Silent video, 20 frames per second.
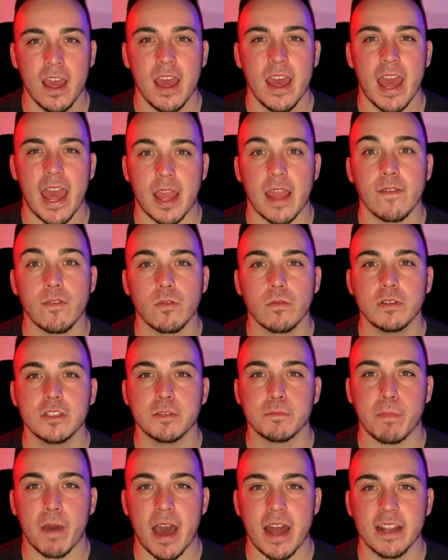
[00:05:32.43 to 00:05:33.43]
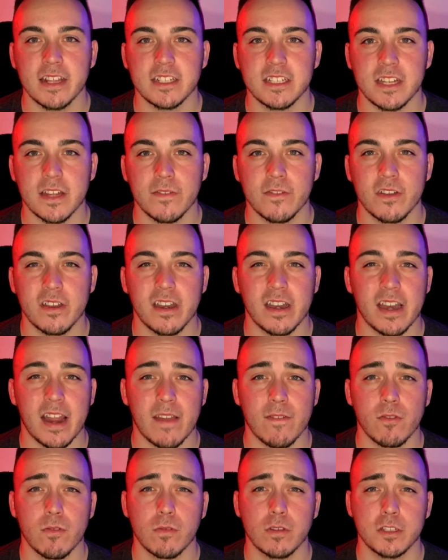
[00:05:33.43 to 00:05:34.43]
everyone's body's different and
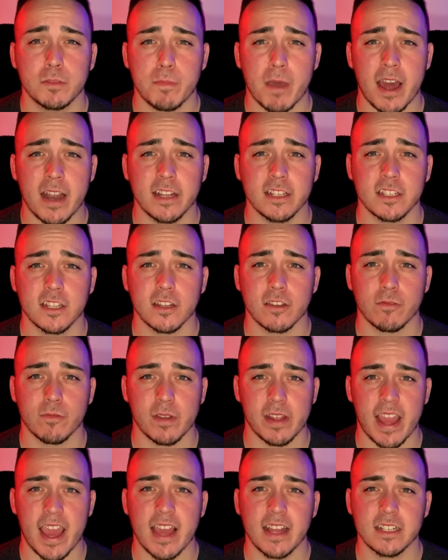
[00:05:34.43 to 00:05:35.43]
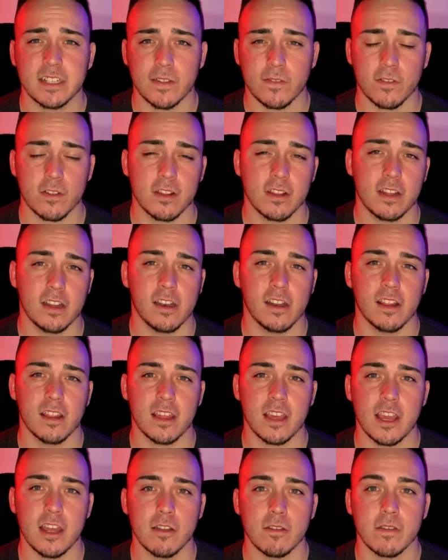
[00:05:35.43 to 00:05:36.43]
everyone's body's going to react differently to the
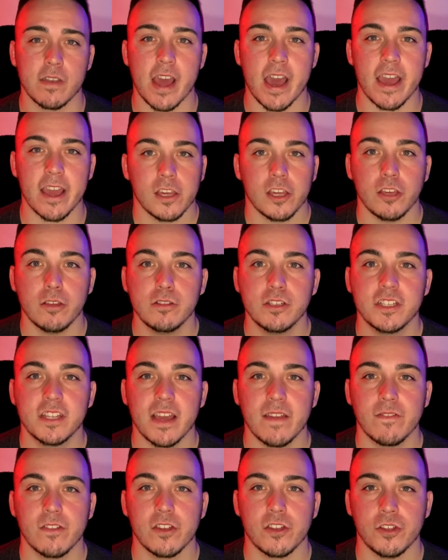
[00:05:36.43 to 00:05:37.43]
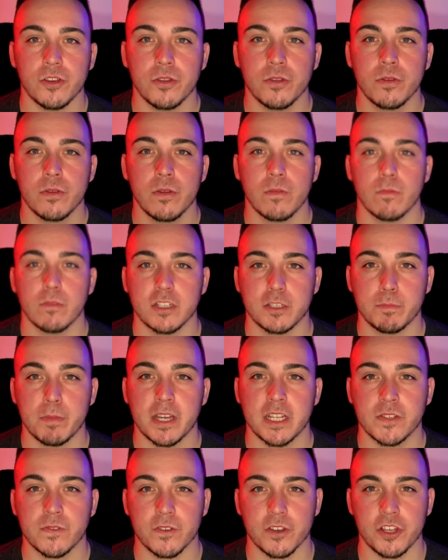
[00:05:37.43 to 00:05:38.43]
keto diet. You just have to do what's
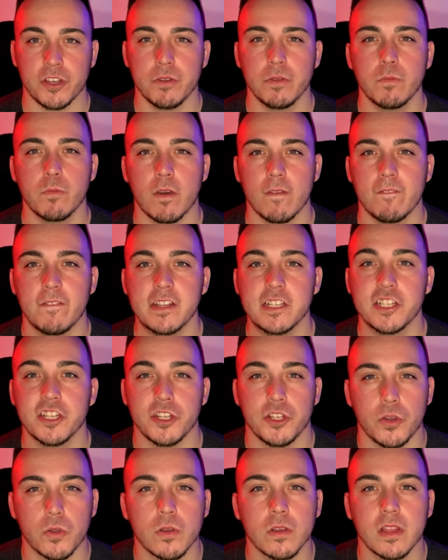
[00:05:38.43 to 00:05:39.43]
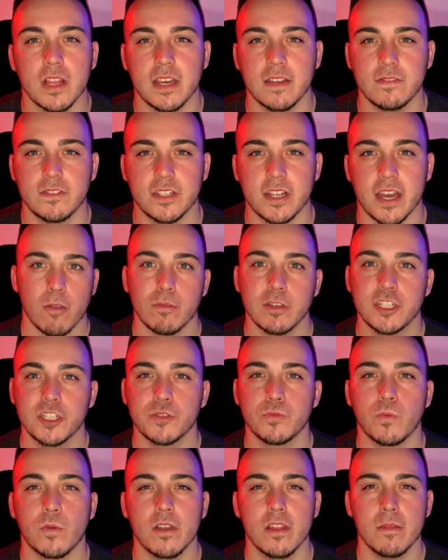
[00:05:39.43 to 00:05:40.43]
best for you and what fits your lifestyle, which is
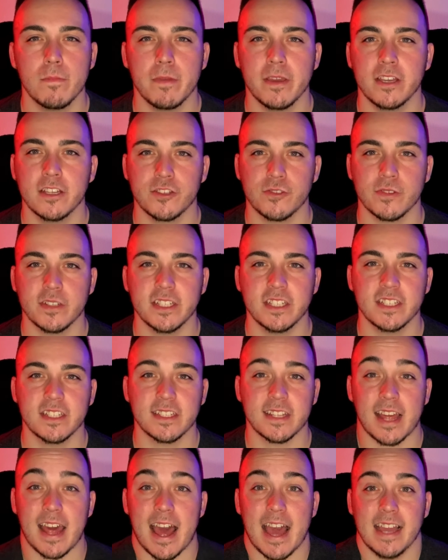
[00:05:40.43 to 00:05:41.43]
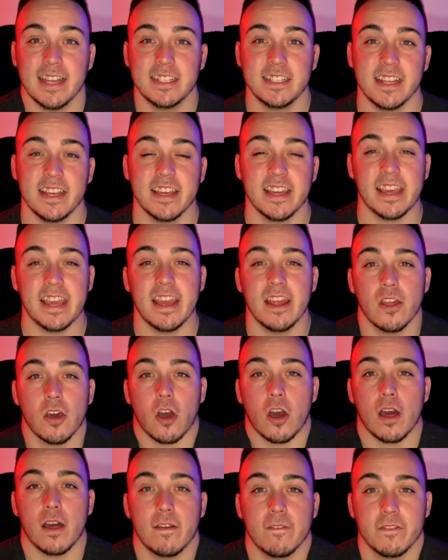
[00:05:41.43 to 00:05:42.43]
one of the biggest reasons that I say get
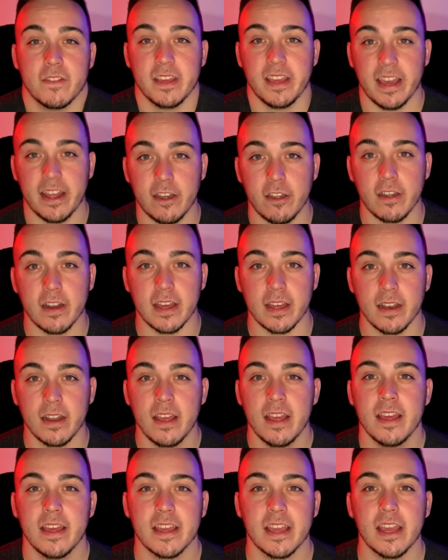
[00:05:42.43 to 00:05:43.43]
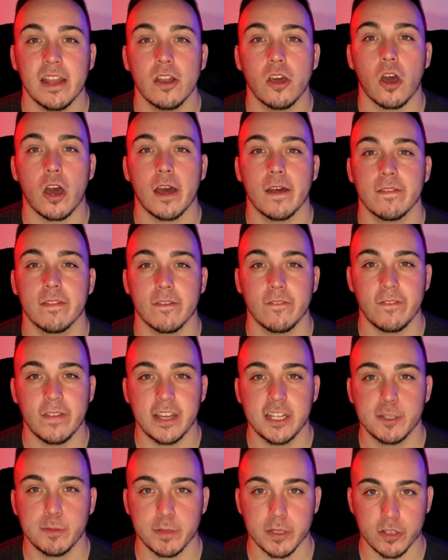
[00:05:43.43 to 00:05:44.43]
off the internet, get off the
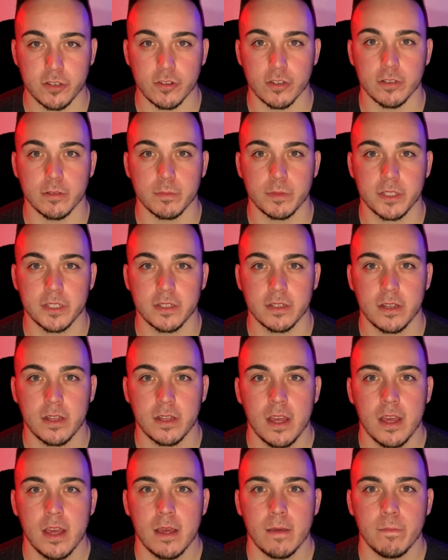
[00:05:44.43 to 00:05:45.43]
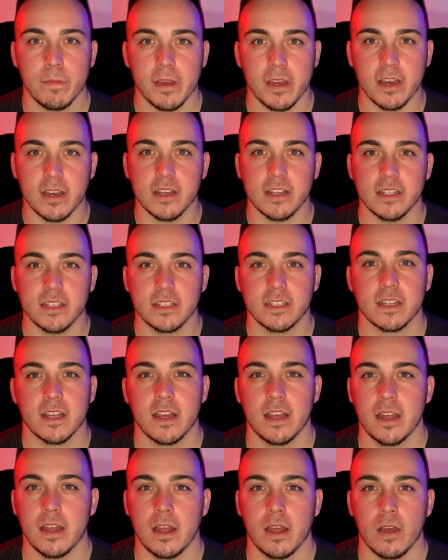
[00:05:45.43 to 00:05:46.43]
Facebook groups. Because
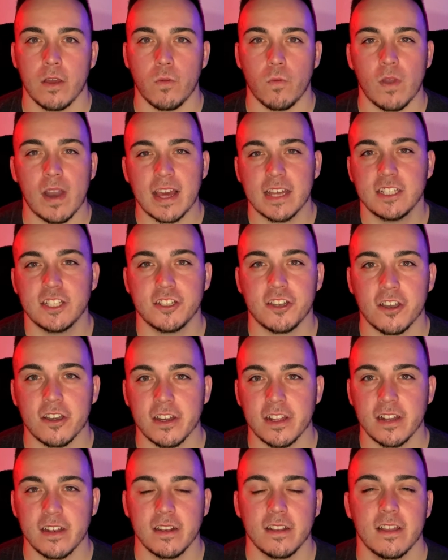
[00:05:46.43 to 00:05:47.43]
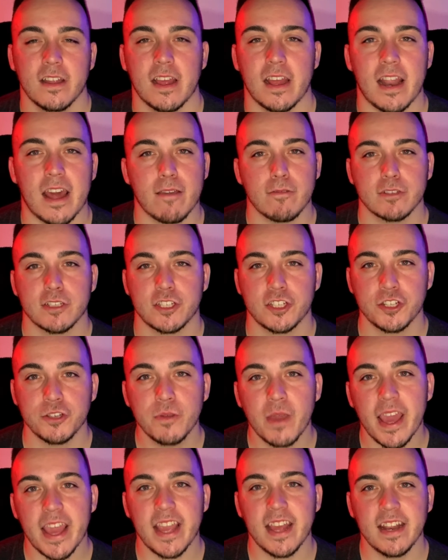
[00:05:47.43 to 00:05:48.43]
when I started and I was
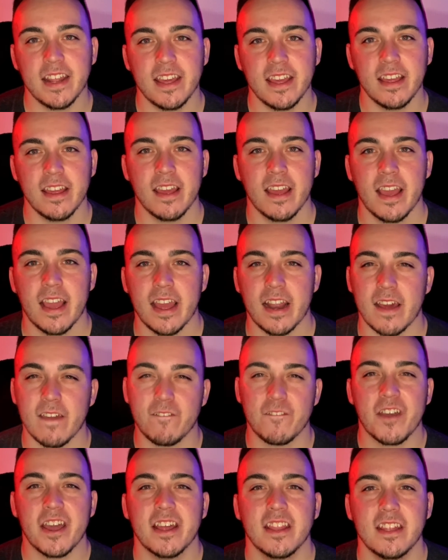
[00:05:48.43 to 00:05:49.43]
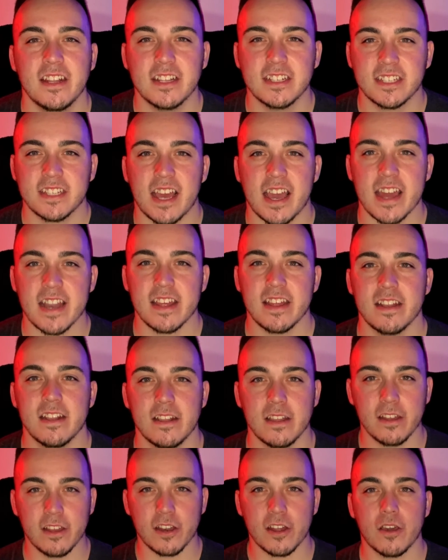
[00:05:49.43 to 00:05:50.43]
280 and I finally decided,
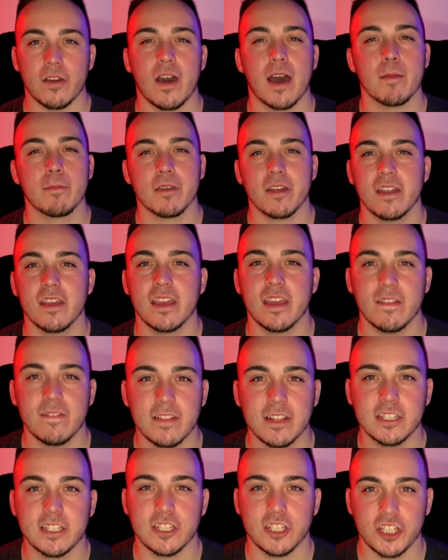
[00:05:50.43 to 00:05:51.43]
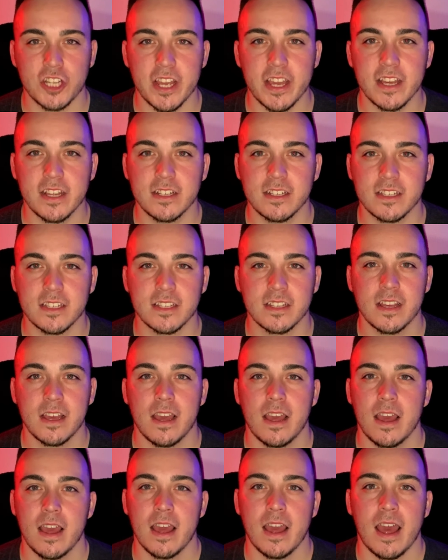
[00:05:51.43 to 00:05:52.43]
I'm going to give this a chance,
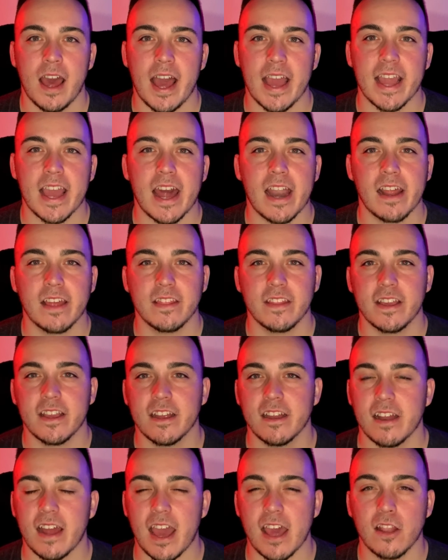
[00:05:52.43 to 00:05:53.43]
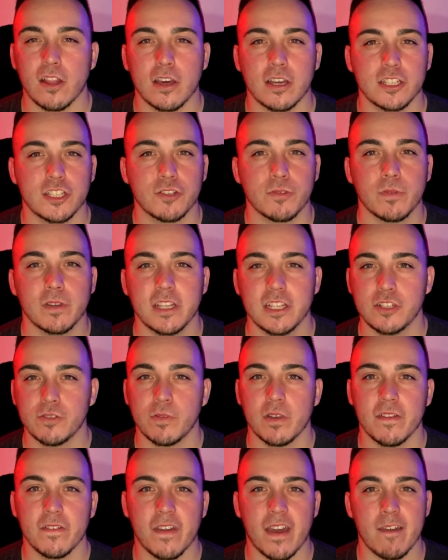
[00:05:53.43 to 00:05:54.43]
I got on there, I lost 20,
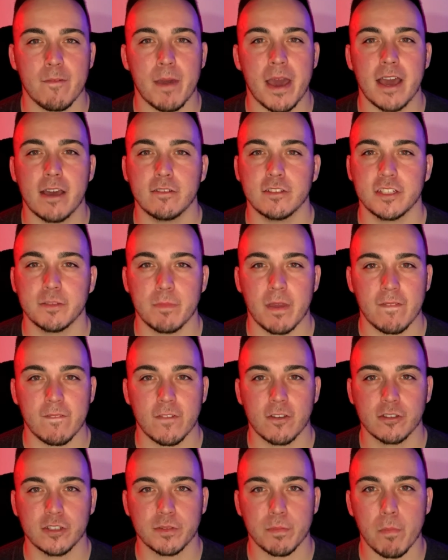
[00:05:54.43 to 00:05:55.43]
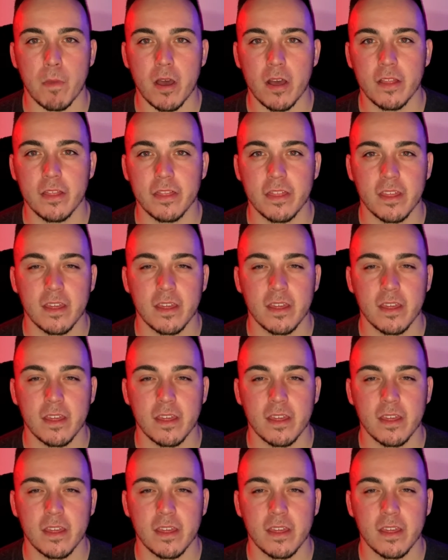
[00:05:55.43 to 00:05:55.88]
25 pounds in my first month,